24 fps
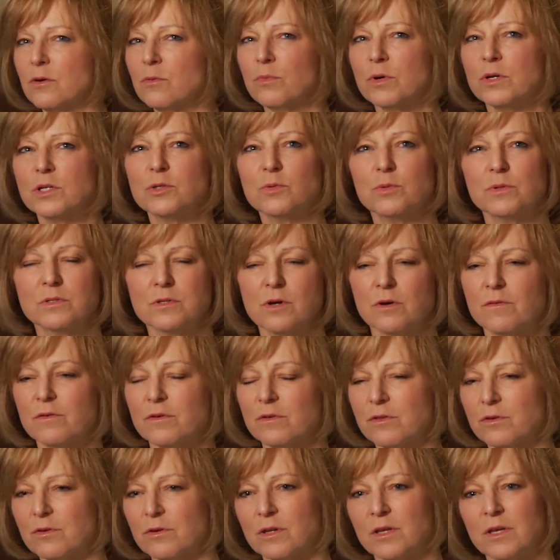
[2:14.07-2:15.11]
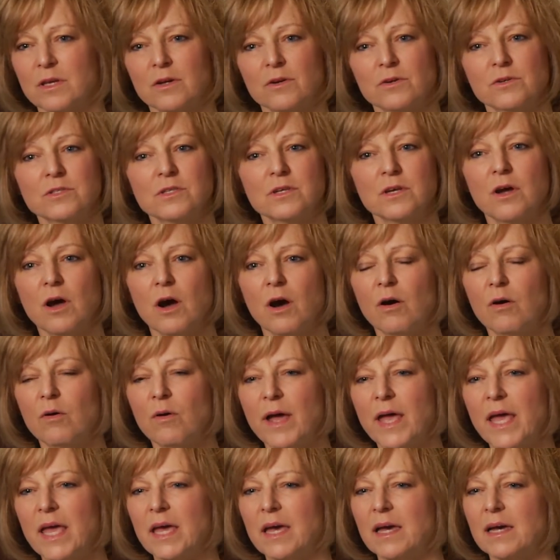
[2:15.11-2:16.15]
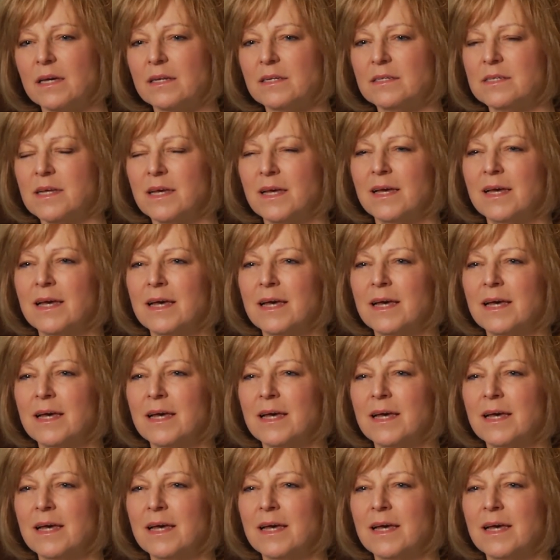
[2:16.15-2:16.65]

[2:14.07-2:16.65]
which was over 30 years ago, and